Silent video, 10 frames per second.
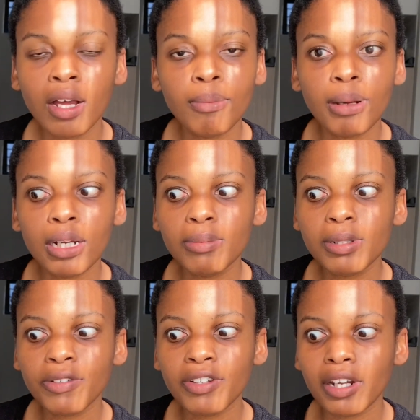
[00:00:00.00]
My
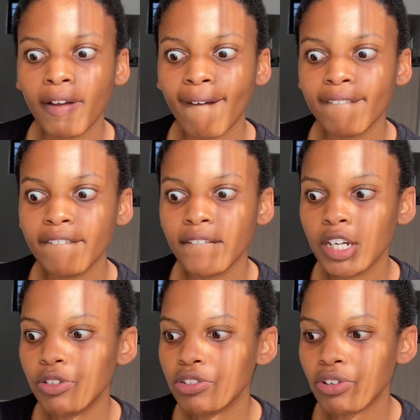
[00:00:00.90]
lips are feeling
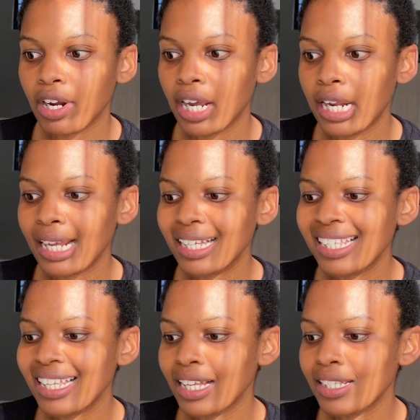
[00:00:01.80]
very dry. Like,
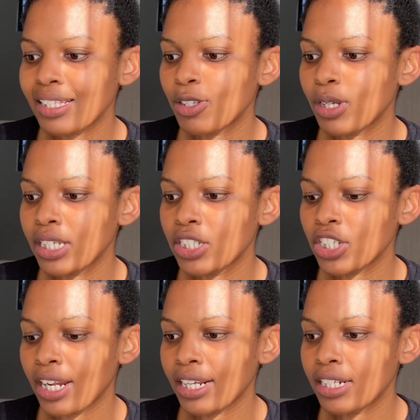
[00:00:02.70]
it's cutting.
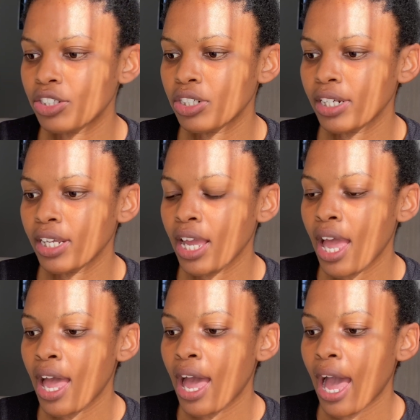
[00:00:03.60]
Like, literally,
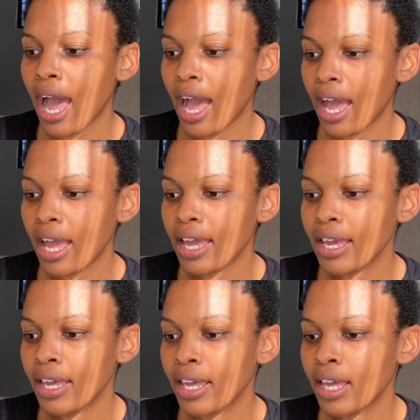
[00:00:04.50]

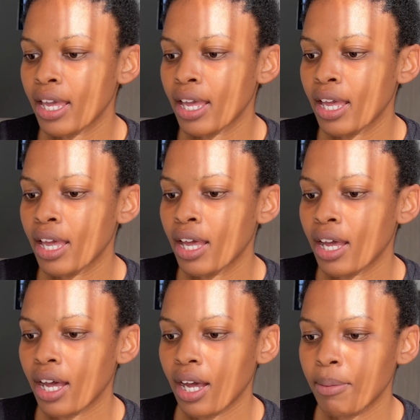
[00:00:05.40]

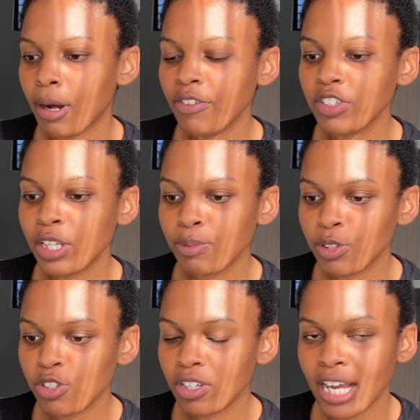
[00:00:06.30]
after I
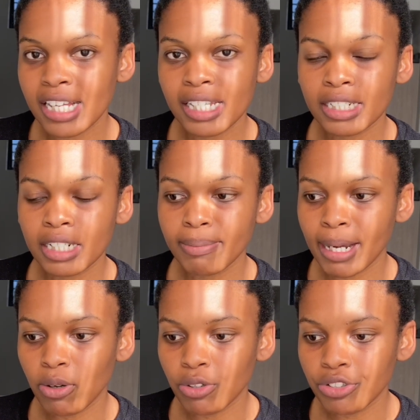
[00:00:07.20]
spoke to you guys, I did my
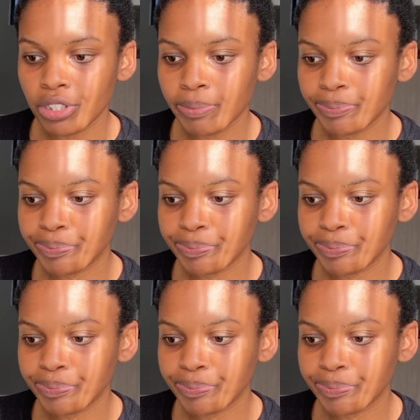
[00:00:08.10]
laundry.